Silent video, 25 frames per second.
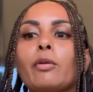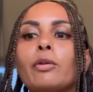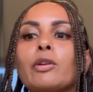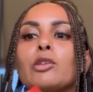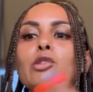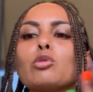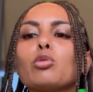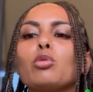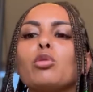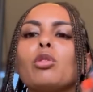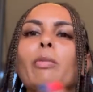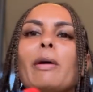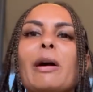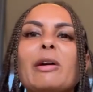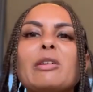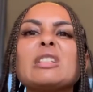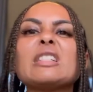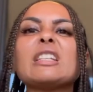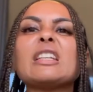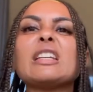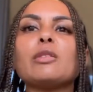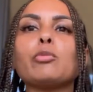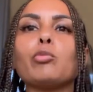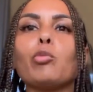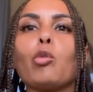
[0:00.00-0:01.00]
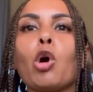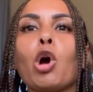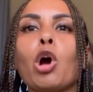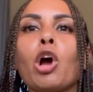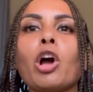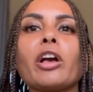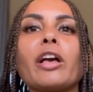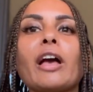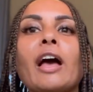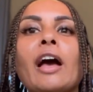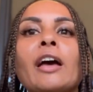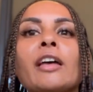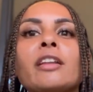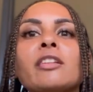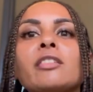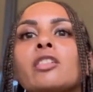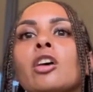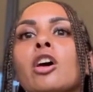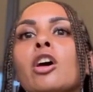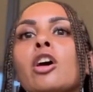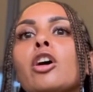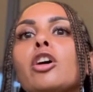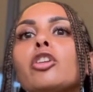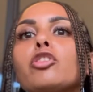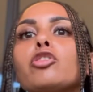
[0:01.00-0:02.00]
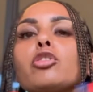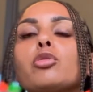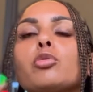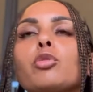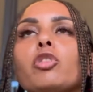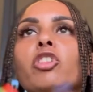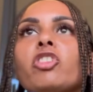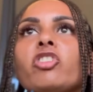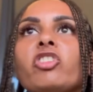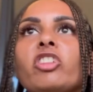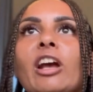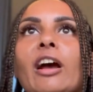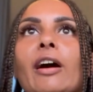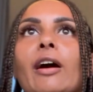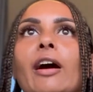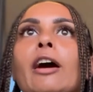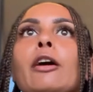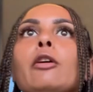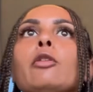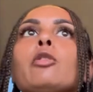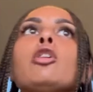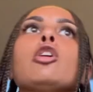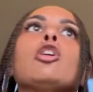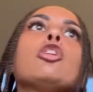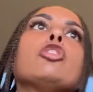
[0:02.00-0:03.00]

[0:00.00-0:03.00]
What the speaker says: It's all about teamwork. And just want to shout out